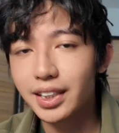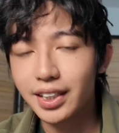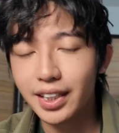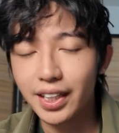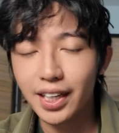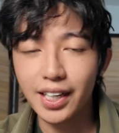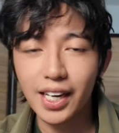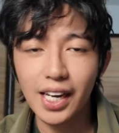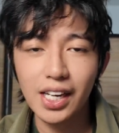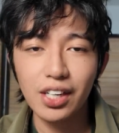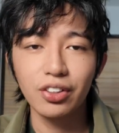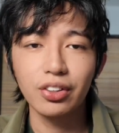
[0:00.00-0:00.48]
Like,
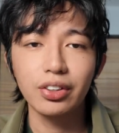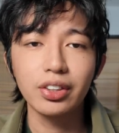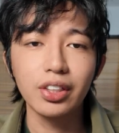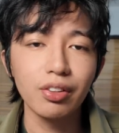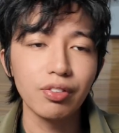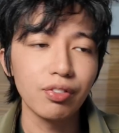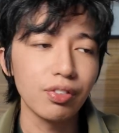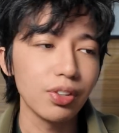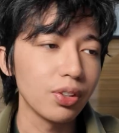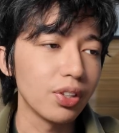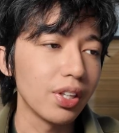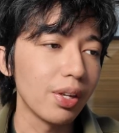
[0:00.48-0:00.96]
I cannot
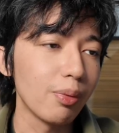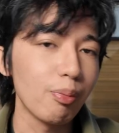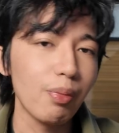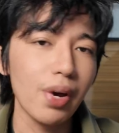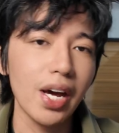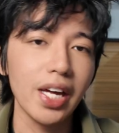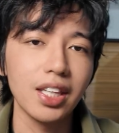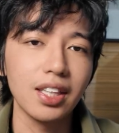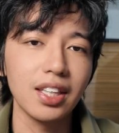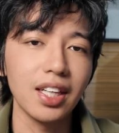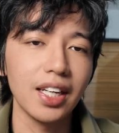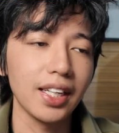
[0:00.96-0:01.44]
give you the
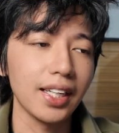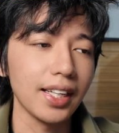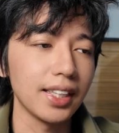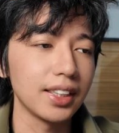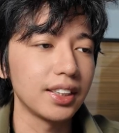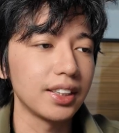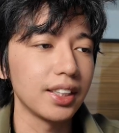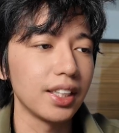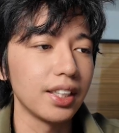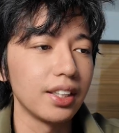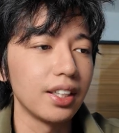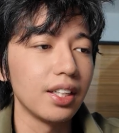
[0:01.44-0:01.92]
math, like I
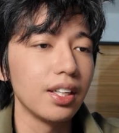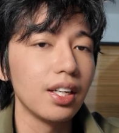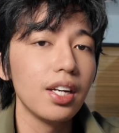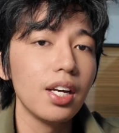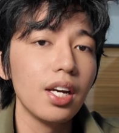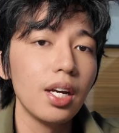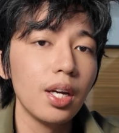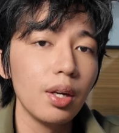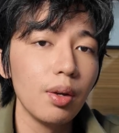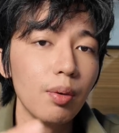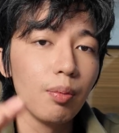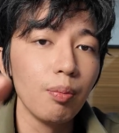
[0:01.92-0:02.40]
said,
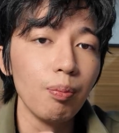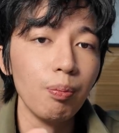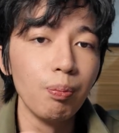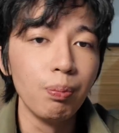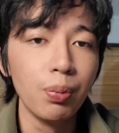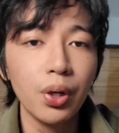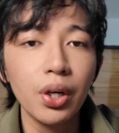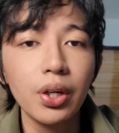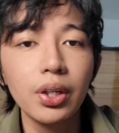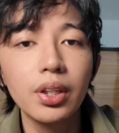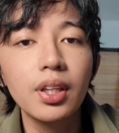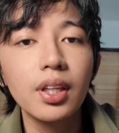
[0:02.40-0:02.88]

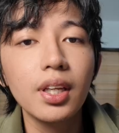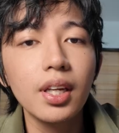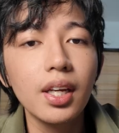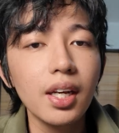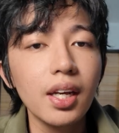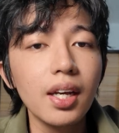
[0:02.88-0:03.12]
but